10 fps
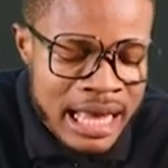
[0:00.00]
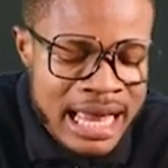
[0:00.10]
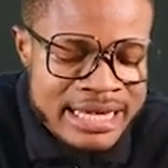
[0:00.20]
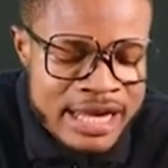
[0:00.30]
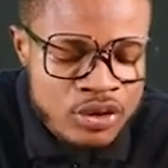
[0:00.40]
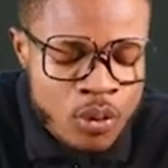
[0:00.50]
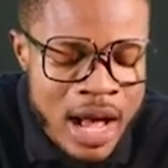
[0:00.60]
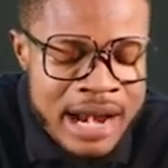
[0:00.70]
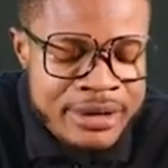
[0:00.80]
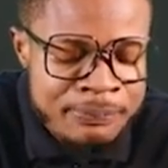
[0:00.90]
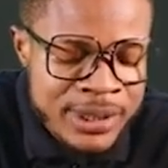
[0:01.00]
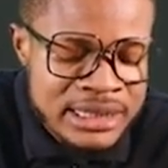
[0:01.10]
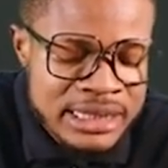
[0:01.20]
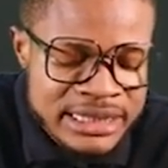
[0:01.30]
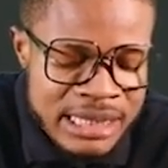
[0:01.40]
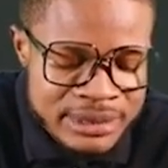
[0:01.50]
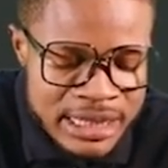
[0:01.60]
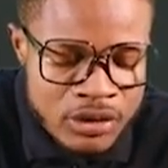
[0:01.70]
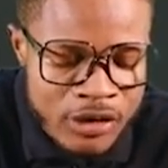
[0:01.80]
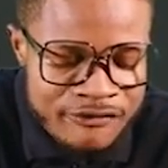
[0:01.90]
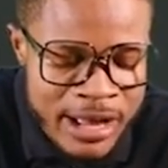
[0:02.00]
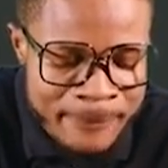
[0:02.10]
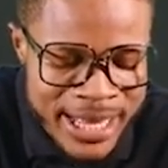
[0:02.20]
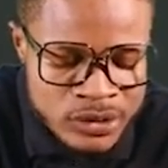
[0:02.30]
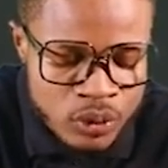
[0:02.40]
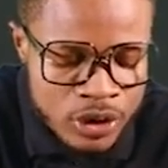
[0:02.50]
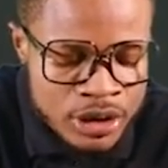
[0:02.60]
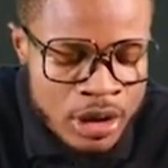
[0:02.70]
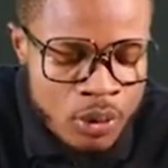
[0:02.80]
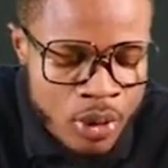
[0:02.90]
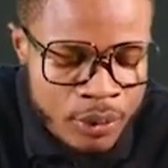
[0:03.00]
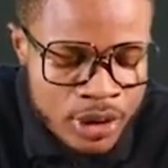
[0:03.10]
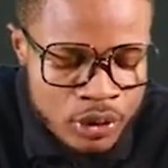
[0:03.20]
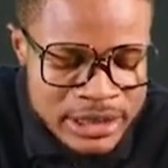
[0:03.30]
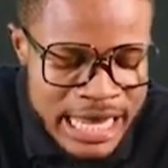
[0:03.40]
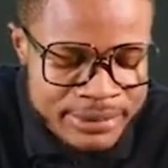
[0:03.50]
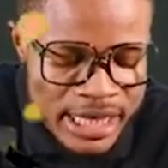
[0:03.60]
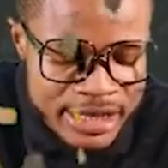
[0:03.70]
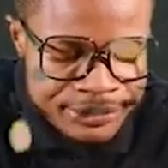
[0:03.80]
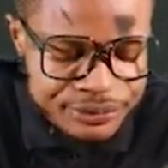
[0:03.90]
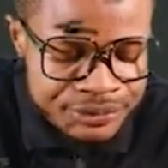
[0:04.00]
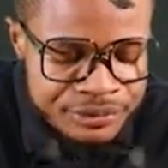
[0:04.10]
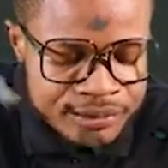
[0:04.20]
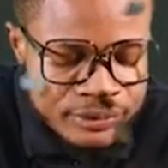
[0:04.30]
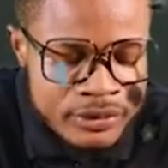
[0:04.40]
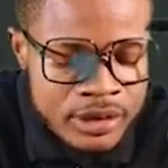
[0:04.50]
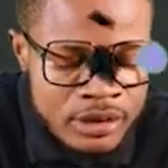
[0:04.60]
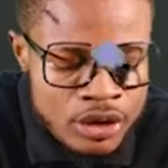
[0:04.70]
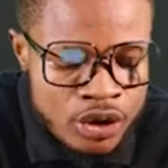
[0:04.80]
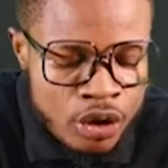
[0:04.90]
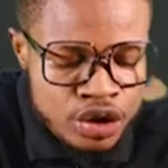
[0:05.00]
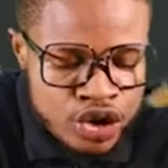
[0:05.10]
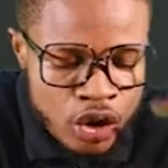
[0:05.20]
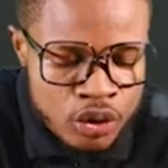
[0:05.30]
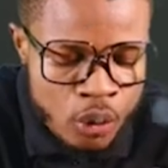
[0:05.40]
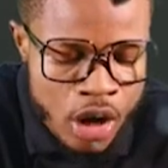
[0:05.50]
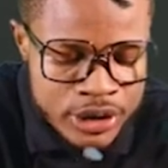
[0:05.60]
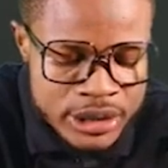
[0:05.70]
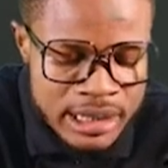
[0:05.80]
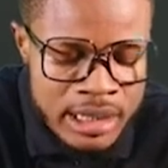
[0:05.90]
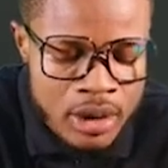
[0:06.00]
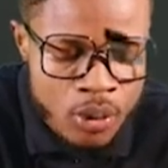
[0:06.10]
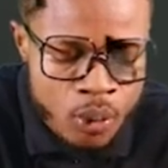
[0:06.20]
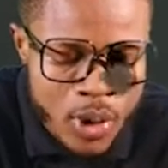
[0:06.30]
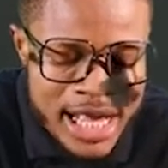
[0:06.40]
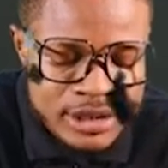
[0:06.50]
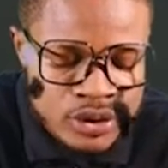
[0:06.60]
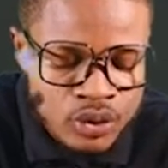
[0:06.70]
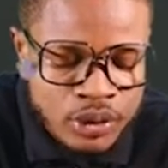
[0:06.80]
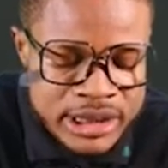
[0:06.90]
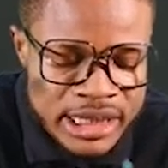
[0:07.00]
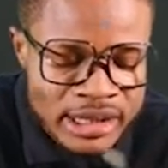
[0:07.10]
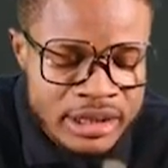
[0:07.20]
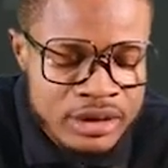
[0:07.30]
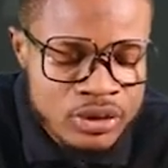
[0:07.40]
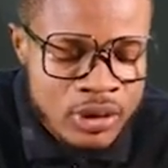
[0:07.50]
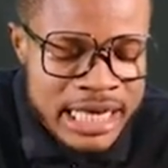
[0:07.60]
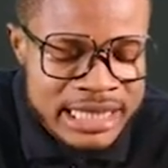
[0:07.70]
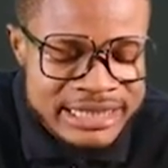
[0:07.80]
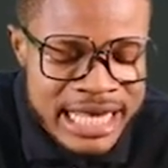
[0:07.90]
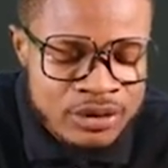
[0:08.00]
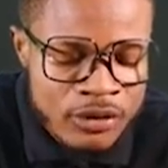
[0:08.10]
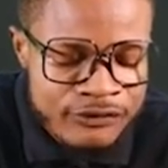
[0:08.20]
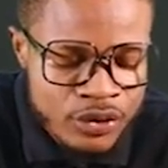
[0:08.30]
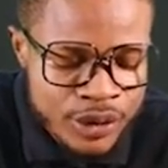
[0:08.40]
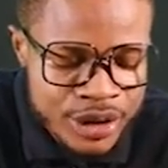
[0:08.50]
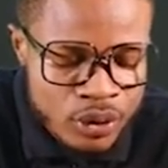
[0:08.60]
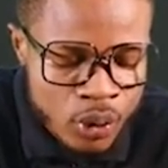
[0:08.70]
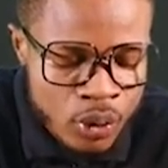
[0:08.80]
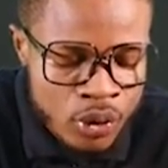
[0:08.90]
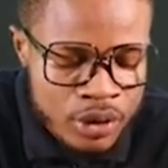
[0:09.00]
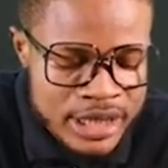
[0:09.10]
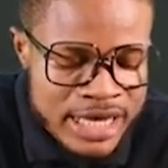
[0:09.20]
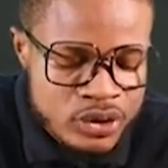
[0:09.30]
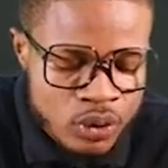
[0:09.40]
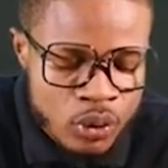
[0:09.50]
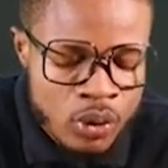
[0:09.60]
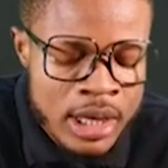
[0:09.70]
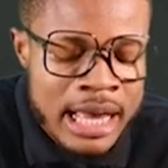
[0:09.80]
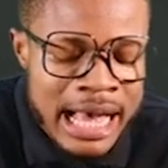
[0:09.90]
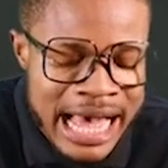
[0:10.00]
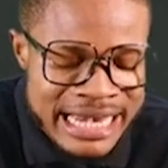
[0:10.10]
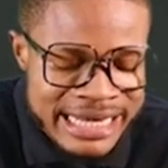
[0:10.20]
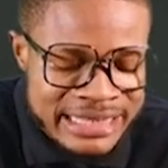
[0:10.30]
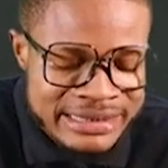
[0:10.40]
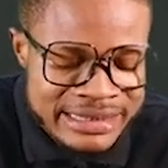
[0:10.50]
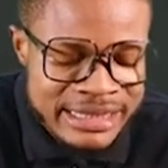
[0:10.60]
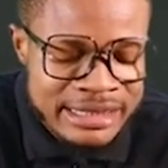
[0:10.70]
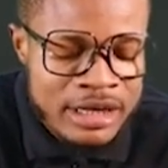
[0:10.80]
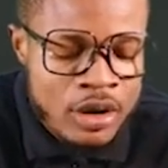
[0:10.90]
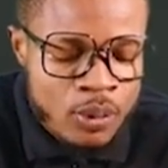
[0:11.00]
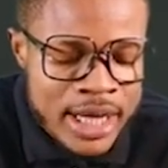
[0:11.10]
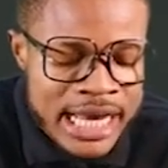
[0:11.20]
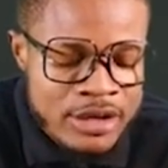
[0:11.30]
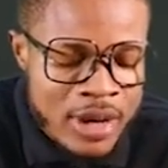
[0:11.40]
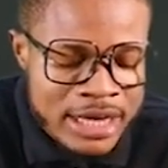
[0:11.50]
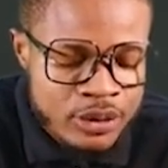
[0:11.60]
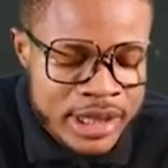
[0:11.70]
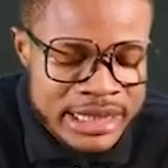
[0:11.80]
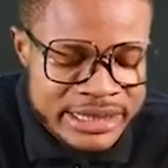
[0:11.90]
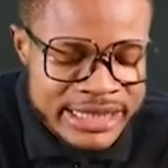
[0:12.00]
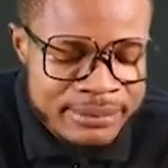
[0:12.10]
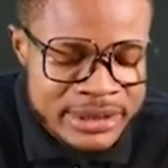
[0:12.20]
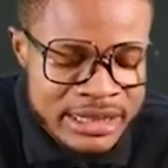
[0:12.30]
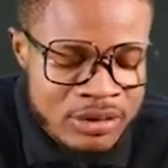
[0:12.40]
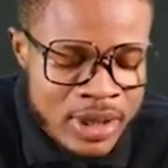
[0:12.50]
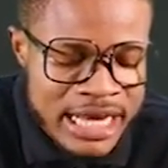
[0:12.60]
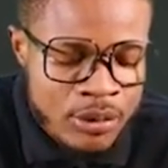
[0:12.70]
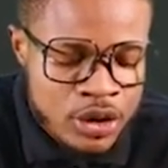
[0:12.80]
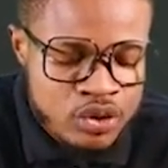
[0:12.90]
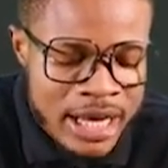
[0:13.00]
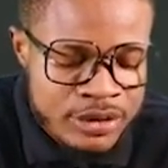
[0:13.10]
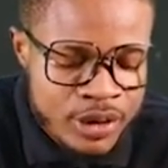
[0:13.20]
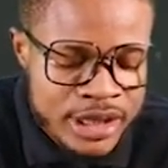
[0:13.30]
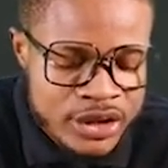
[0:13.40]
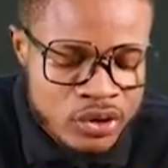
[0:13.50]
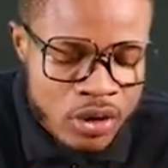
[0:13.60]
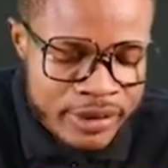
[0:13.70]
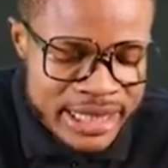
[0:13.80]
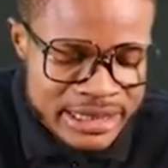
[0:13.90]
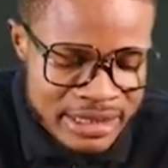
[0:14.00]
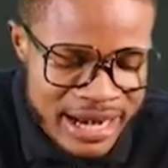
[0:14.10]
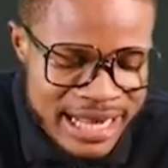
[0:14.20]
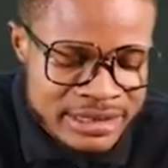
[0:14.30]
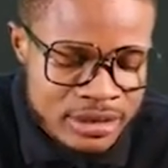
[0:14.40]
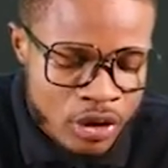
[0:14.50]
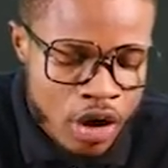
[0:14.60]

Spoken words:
And then you go and repeat the same thing, confirm password. What will you type there? Your John what? 123. You can decide to view it to yes or, and then see whether you are doing the same thing, whether what you are doing is correct, right?